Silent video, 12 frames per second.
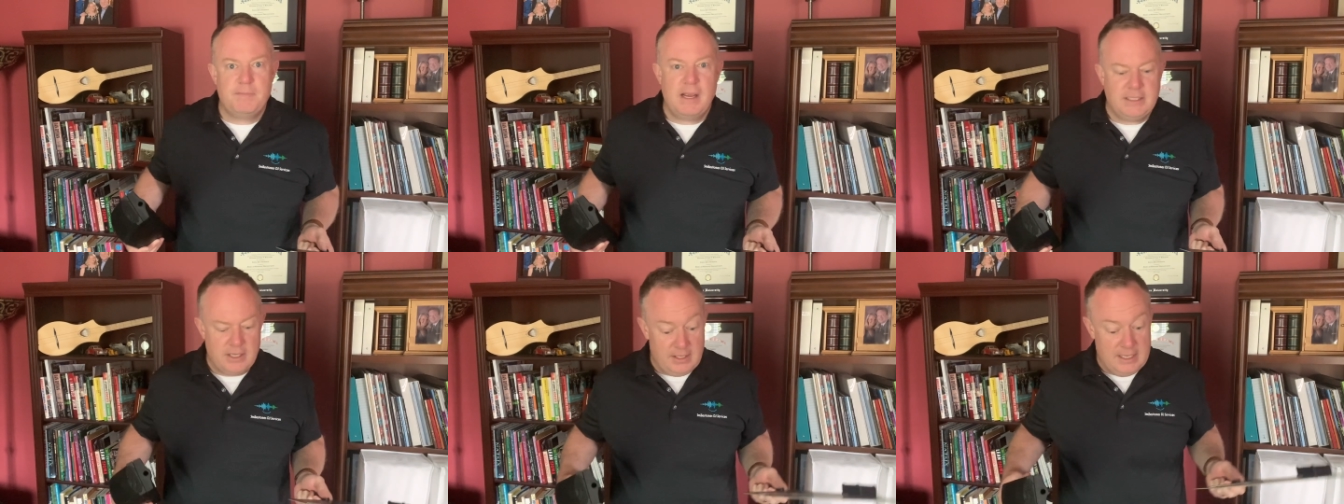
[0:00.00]

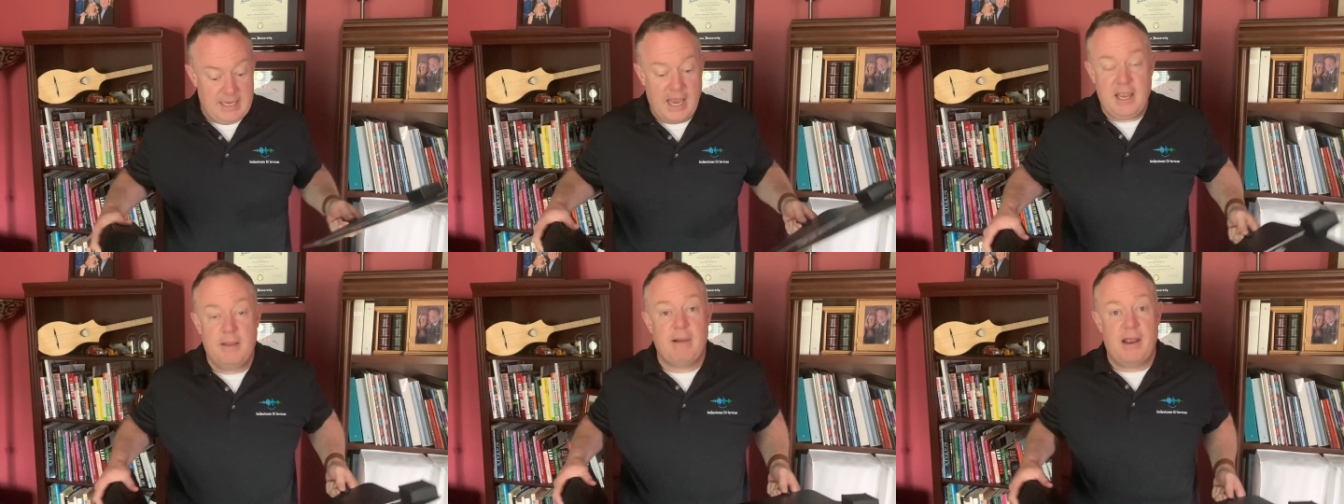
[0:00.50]
basically
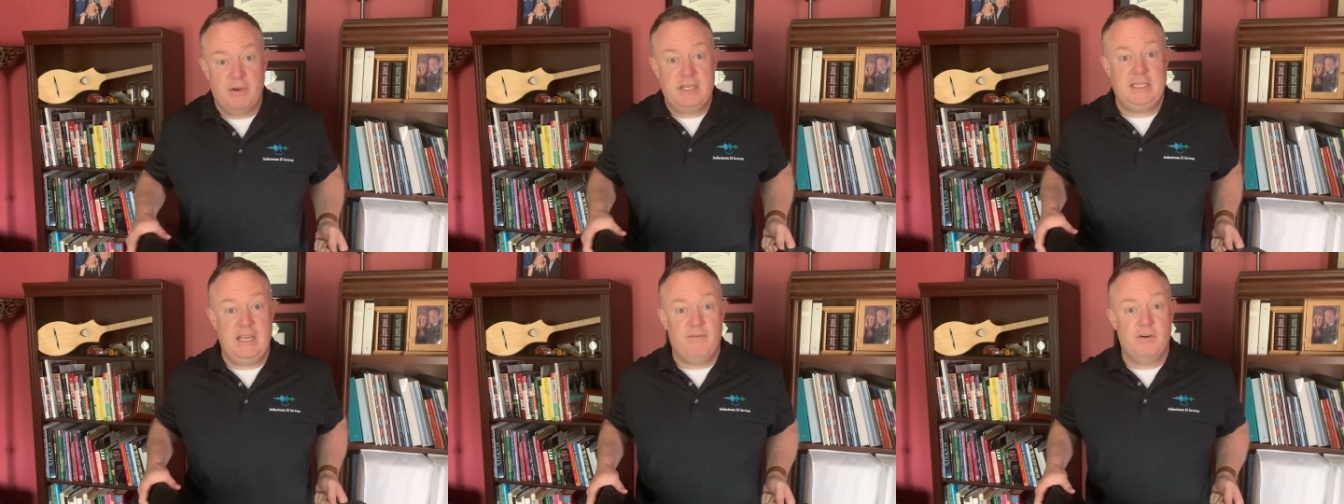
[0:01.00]
taking my
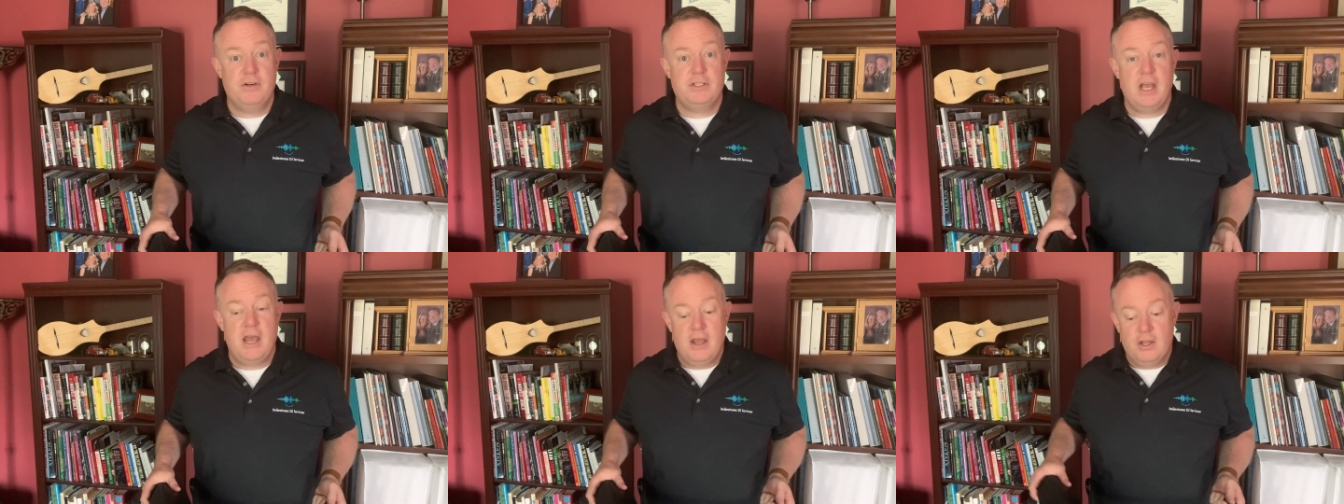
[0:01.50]

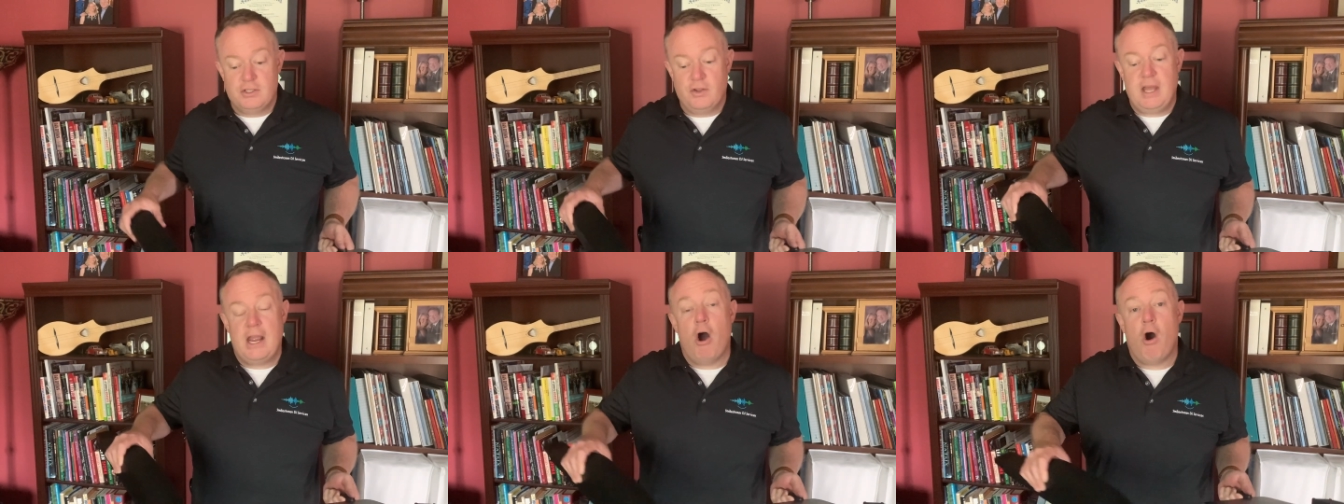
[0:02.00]
receivers so
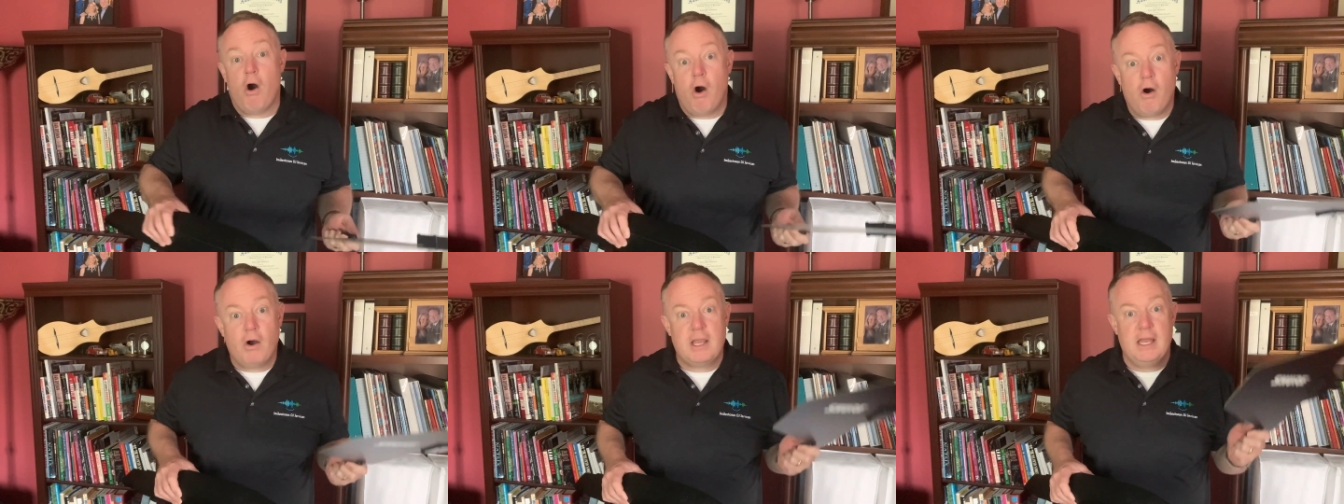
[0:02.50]
they
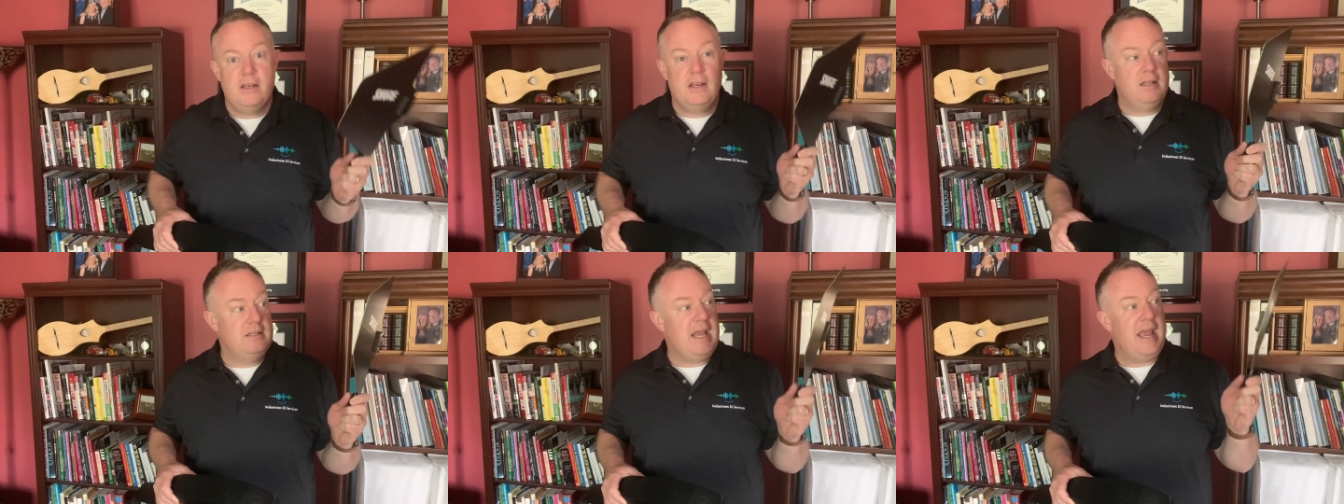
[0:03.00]
all
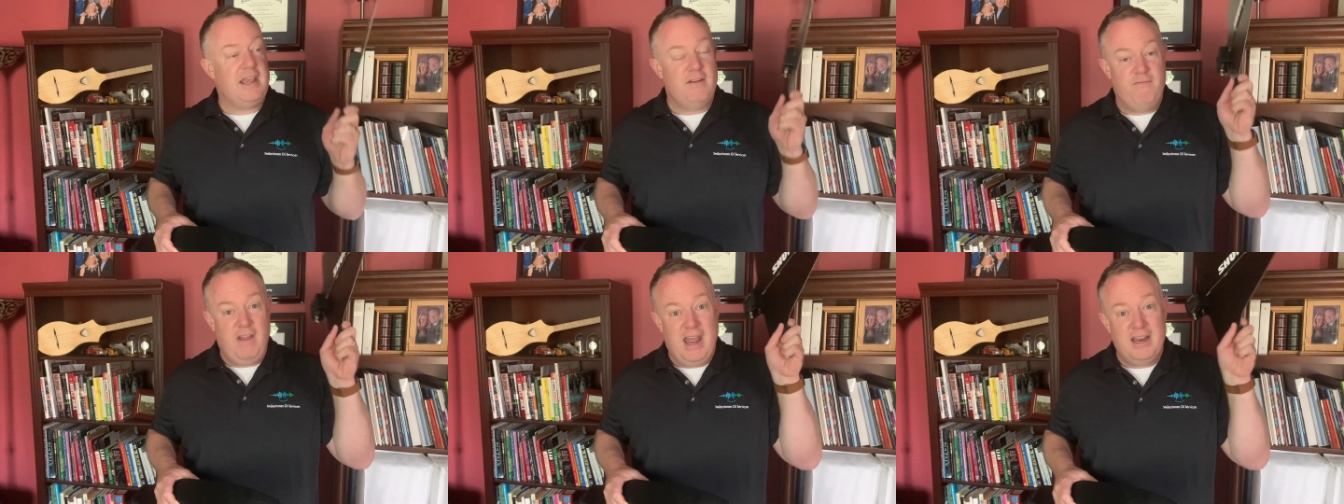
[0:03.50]
can take
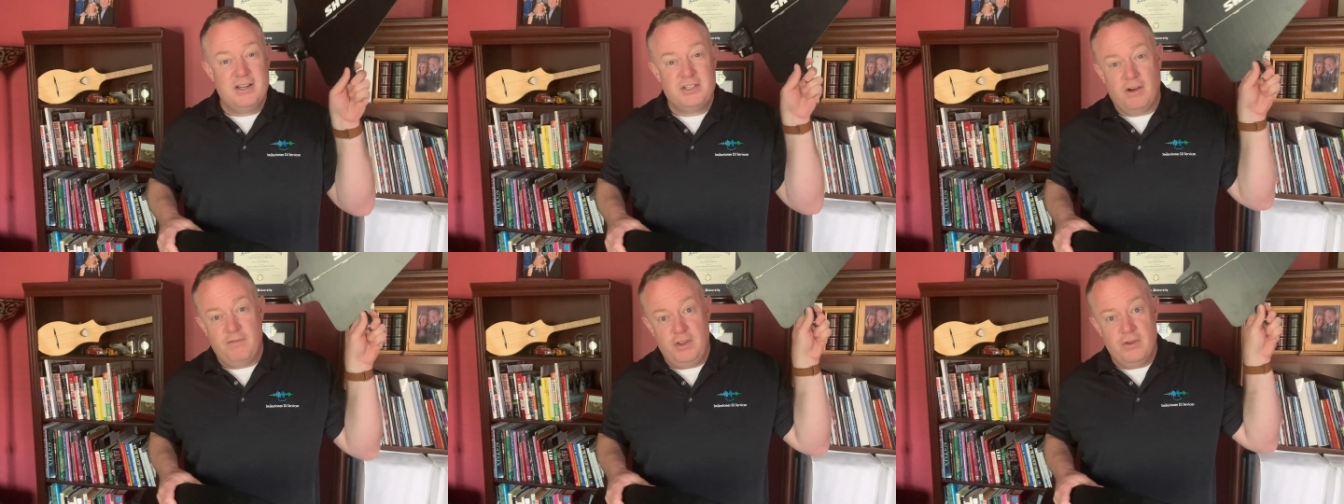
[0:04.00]
advantage
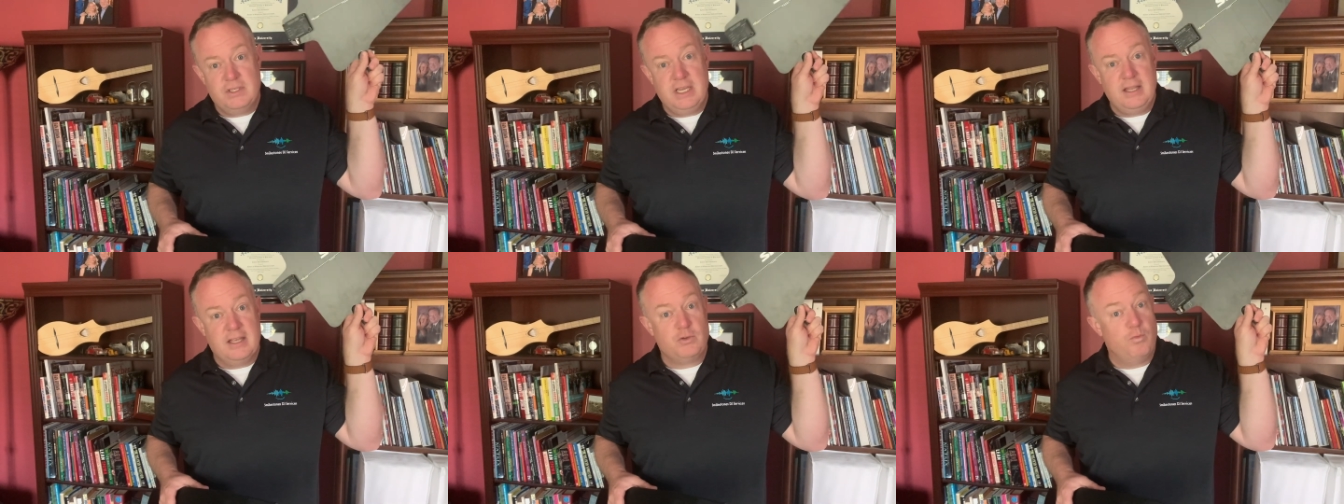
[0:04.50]
of
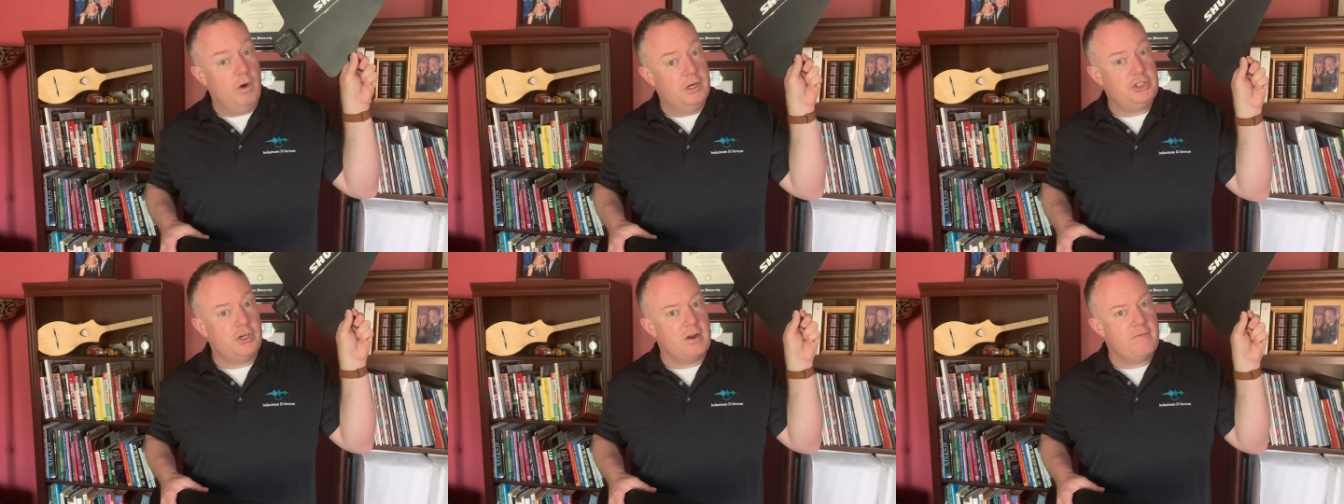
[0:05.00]
using this one
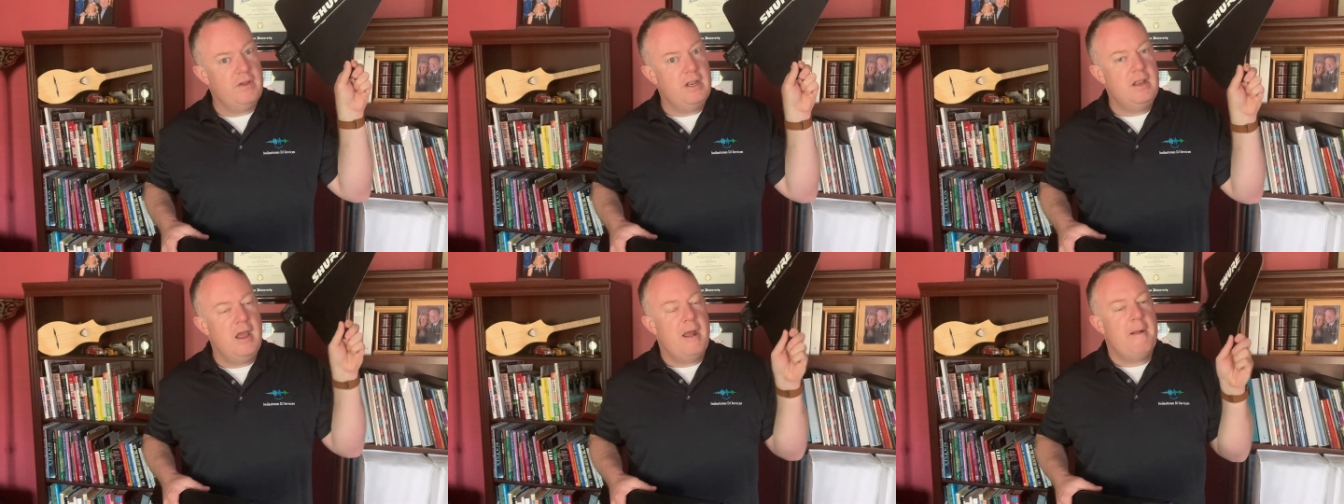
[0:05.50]
shark fin.